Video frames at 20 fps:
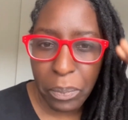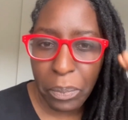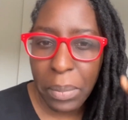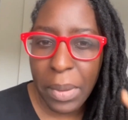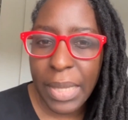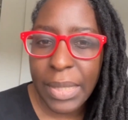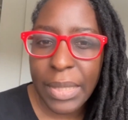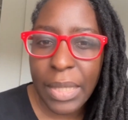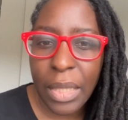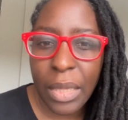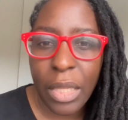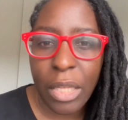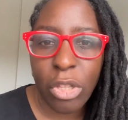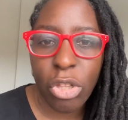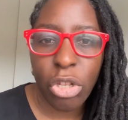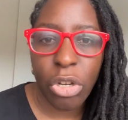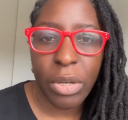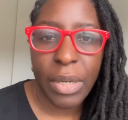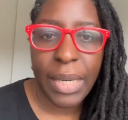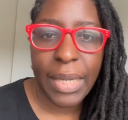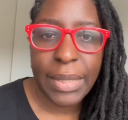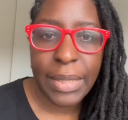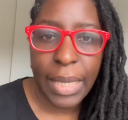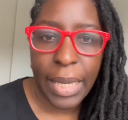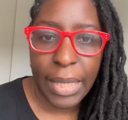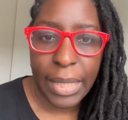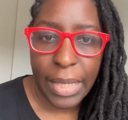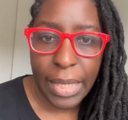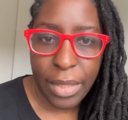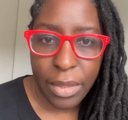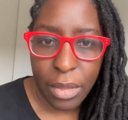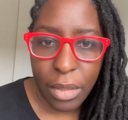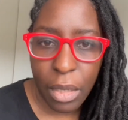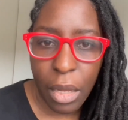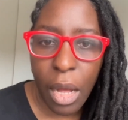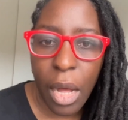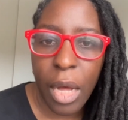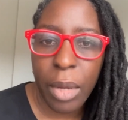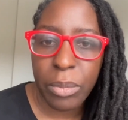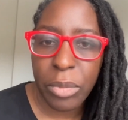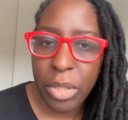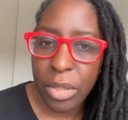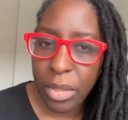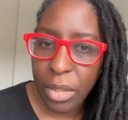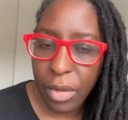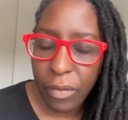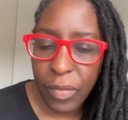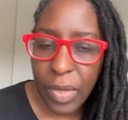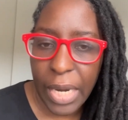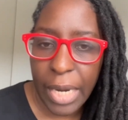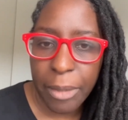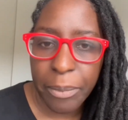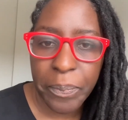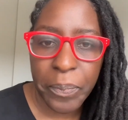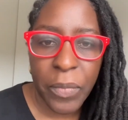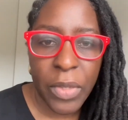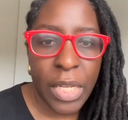basically learning techniques to calm yourself down.